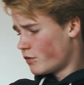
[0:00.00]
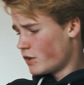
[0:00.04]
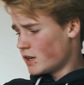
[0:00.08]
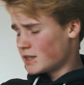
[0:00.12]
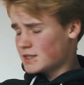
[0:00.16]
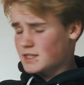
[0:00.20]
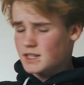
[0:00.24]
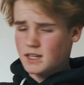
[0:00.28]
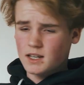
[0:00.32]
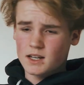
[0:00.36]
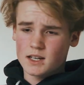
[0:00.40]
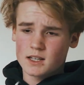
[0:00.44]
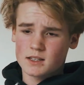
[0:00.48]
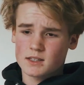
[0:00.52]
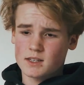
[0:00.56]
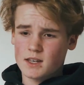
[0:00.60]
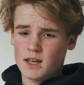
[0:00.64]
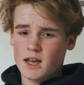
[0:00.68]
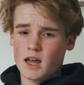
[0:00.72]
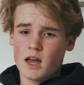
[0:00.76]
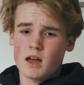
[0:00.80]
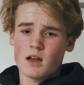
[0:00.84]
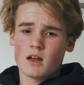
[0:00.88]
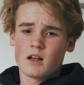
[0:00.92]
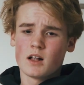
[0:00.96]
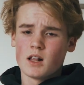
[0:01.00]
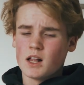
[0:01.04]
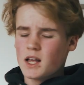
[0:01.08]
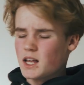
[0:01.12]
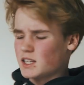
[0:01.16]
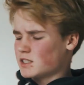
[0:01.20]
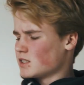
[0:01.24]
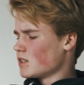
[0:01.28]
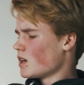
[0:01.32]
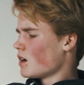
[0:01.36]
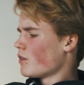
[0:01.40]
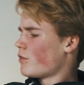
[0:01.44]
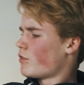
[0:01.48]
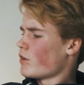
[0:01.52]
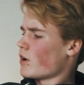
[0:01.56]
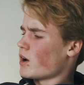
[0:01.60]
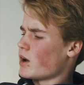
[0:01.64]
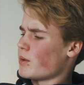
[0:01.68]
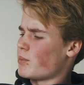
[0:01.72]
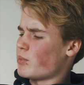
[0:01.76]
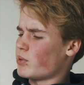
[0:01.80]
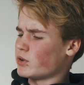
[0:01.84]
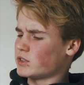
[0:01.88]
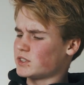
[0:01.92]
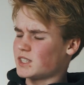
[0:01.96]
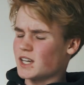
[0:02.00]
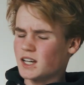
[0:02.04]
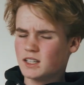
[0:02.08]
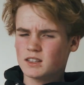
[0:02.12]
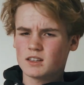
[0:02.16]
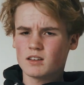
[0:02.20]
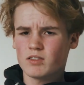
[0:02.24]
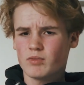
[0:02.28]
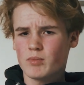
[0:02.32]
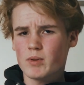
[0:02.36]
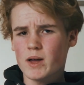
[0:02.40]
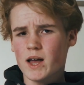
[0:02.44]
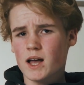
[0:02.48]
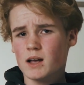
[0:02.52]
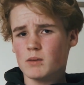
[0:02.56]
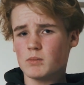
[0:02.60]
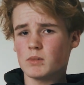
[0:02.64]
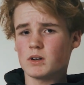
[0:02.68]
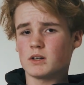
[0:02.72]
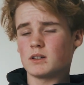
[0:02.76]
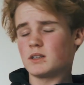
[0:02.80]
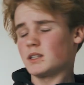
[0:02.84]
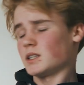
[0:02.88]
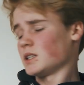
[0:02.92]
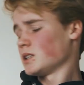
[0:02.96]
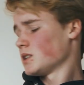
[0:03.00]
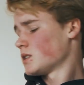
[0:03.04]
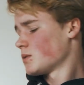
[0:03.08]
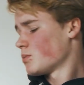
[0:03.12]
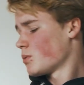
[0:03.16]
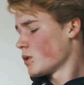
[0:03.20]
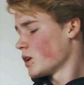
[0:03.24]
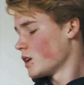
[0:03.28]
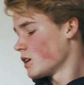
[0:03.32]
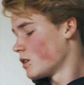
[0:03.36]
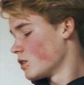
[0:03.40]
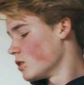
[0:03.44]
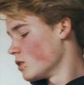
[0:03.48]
fits in it. It's not very protective bag, but it's pretty